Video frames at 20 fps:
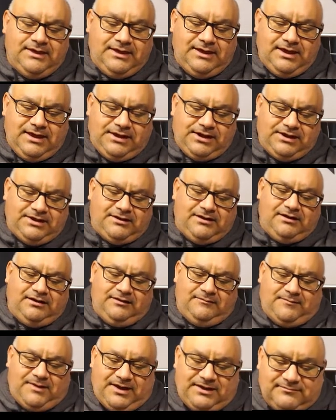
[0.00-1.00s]
And I call
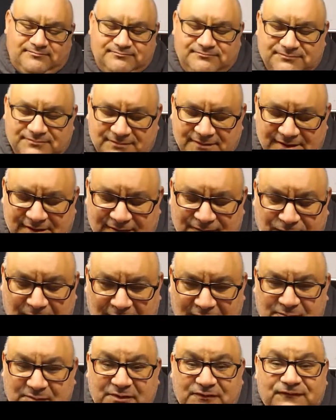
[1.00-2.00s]
it my,
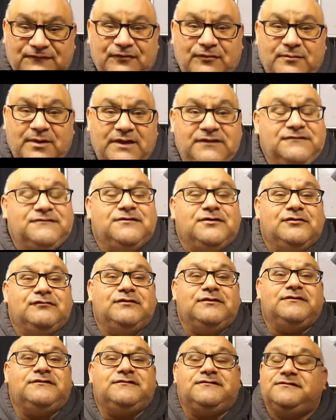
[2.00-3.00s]
thank me for my
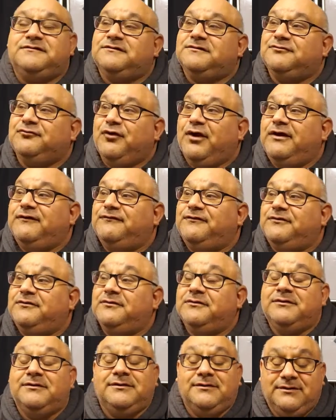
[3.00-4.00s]
service rifle
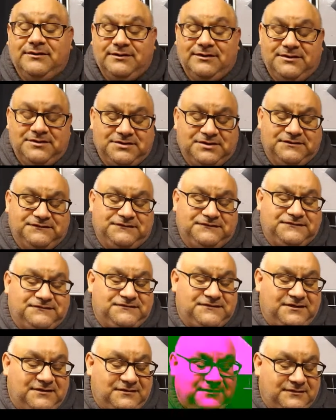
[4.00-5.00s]
because it's,
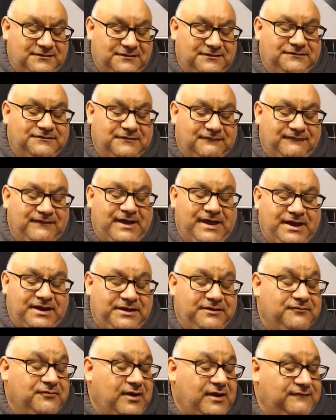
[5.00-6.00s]
uh, it's a
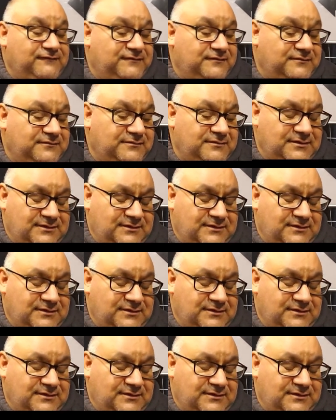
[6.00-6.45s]
vanity rifle.